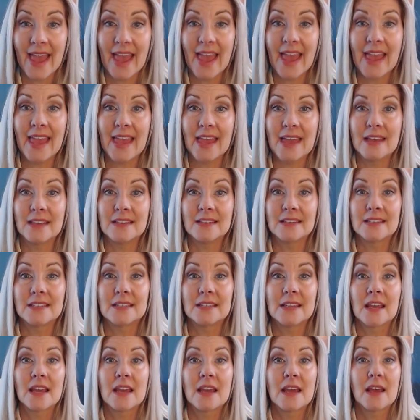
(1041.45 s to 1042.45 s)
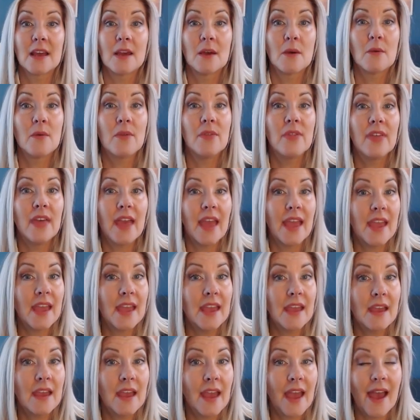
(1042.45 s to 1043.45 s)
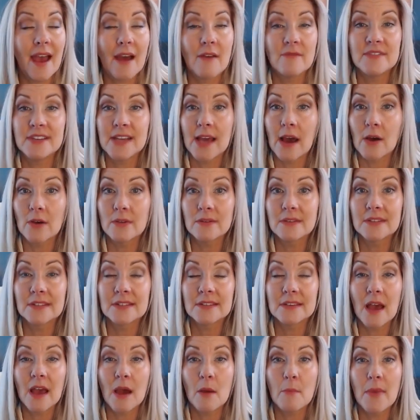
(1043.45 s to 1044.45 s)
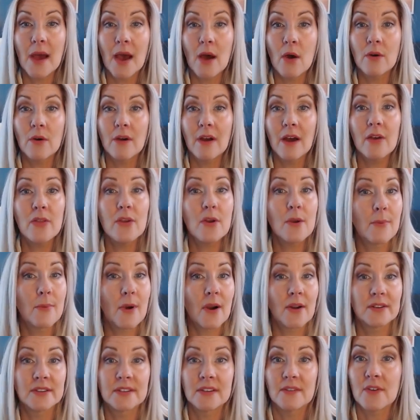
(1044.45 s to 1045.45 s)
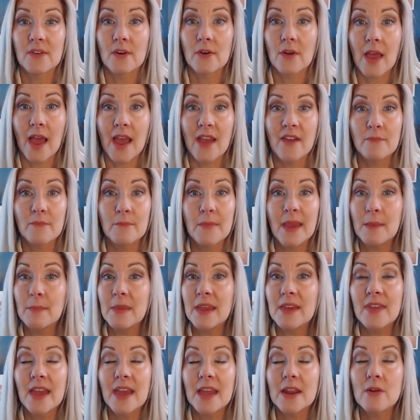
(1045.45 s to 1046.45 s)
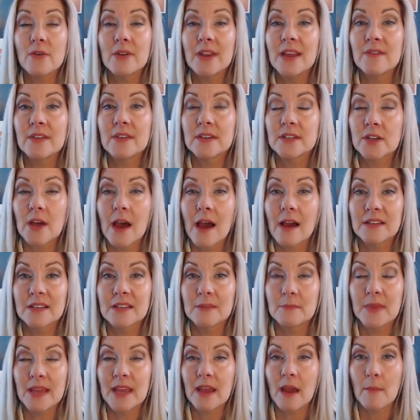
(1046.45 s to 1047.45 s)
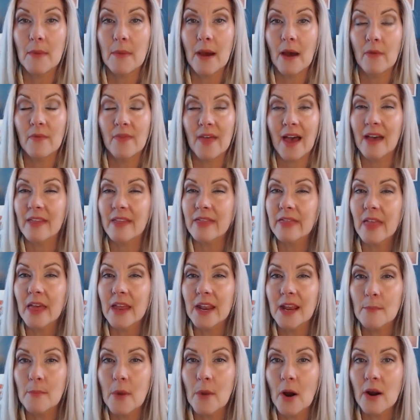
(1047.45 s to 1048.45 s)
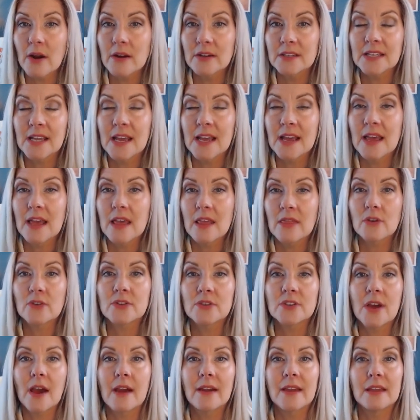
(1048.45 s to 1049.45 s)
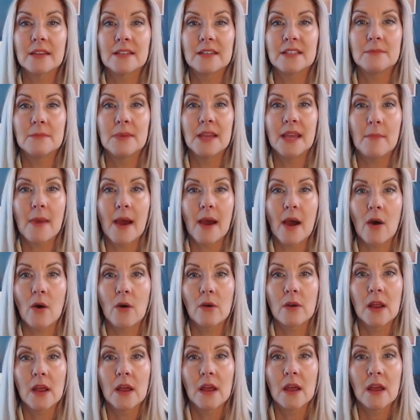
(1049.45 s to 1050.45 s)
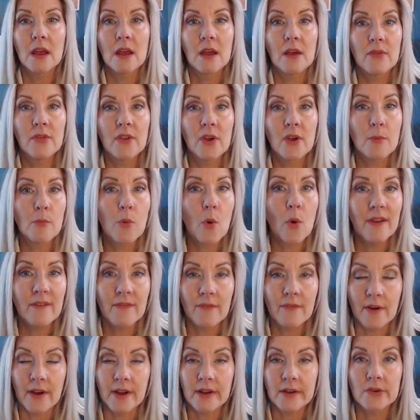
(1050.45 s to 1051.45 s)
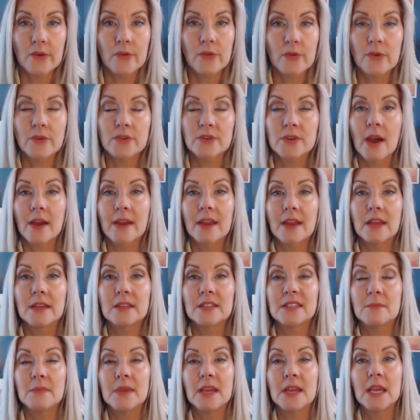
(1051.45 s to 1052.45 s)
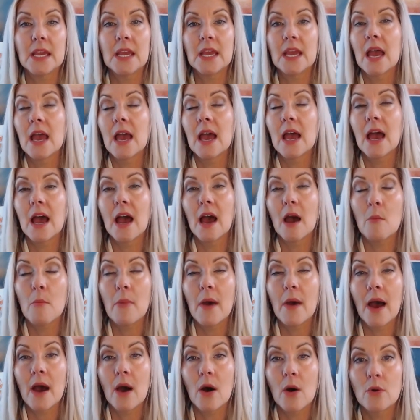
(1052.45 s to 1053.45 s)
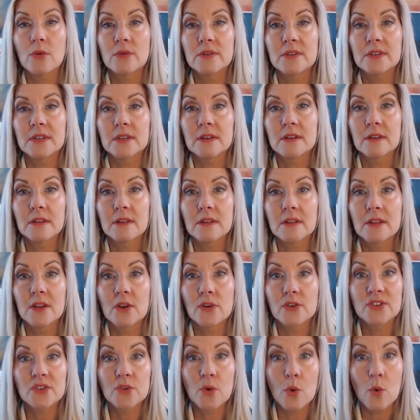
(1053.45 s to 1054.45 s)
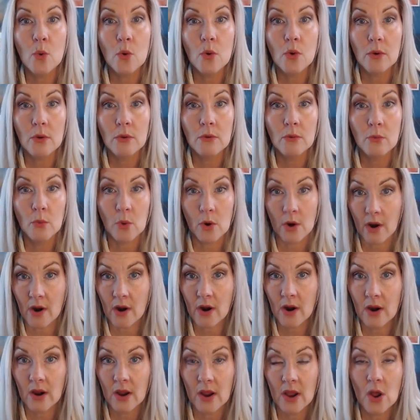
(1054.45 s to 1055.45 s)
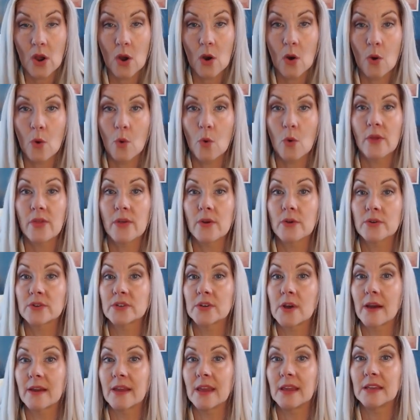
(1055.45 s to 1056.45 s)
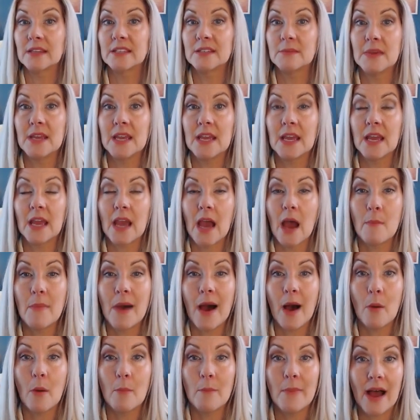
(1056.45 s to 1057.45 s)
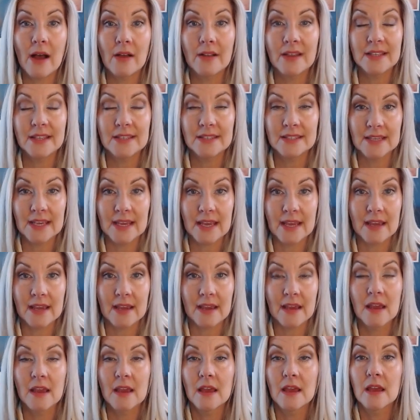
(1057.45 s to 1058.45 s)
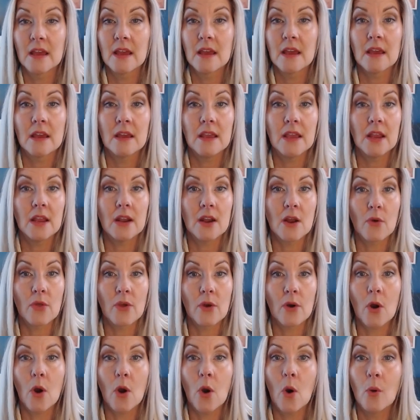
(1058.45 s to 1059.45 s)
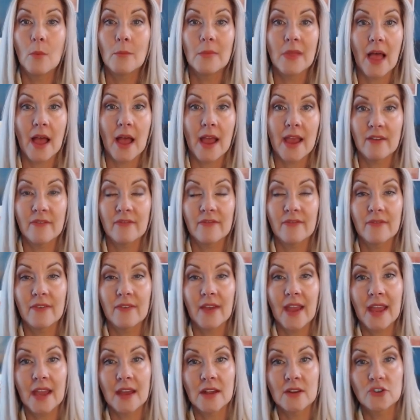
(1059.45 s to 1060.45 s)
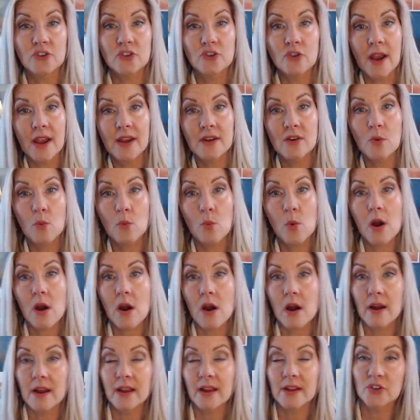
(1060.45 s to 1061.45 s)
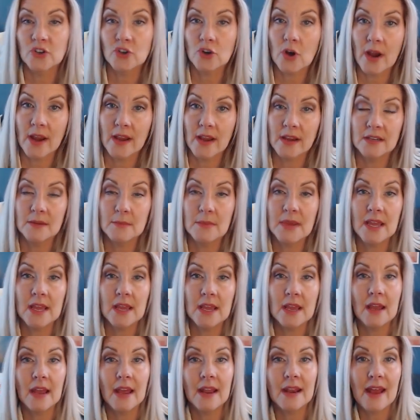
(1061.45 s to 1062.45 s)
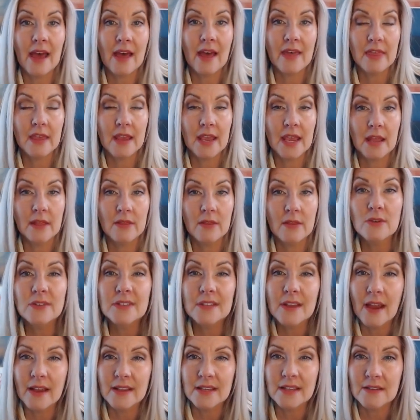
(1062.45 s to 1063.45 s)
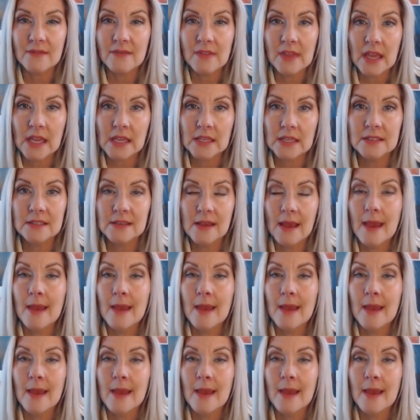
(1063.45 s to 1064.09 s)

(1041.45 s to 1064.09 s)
And they have doubts about other parts of their life. Maybe they don't even talk to me about the athletic part. They're talking to me about their boyfriend, or they're talking to me about their school work, or they're talking to me about balancing, their home life and trying to work and trying to be an athlete, those kinds of things.